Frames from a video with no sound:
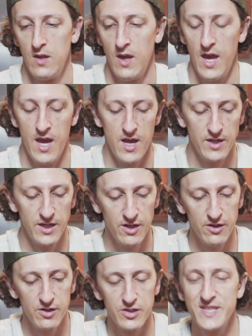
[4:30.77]
And
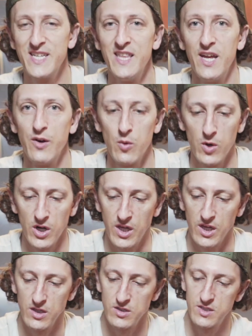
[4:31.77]
here you'll see the inner
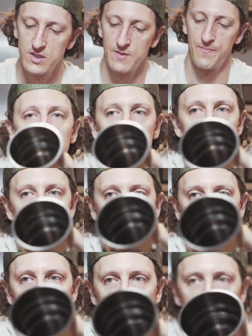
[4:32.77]
workings. There's a
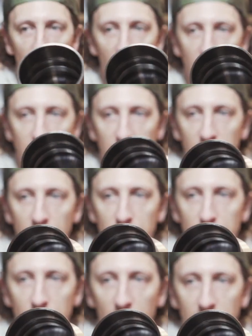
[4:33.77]
little line in there, and
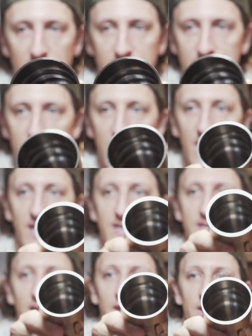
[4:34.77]
you're not going to see it. I
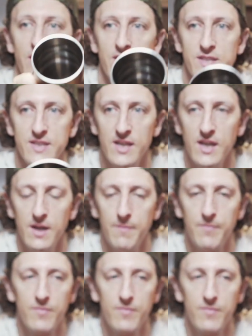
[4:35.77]
doubt you're going to see it.